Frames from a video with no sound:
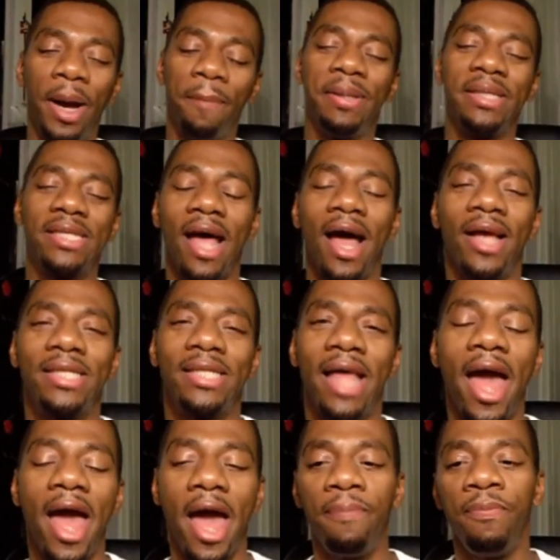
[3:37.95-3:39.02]
But
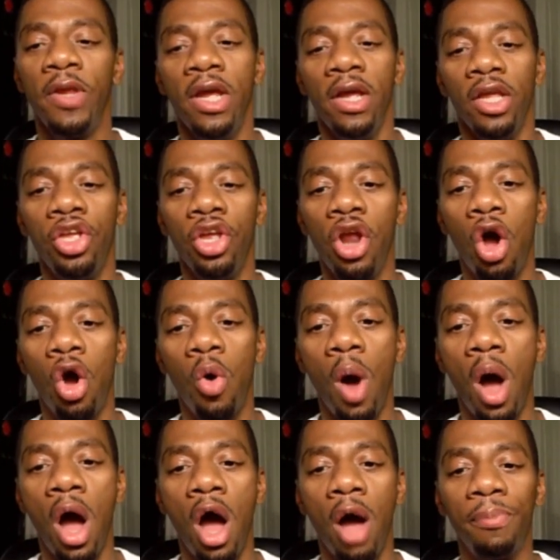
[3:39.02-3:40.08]
besides that, you
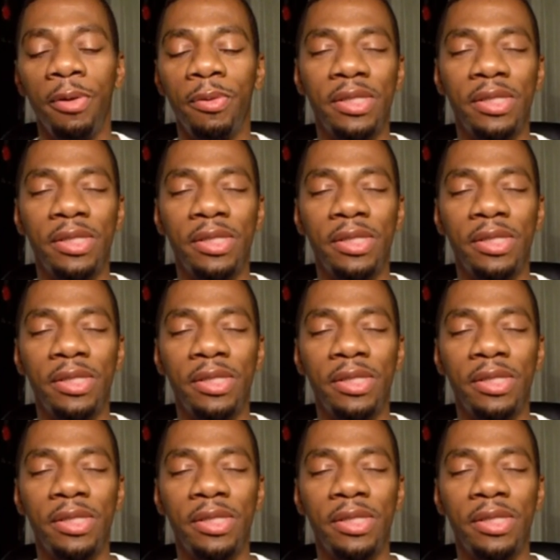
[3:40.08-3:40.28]
know,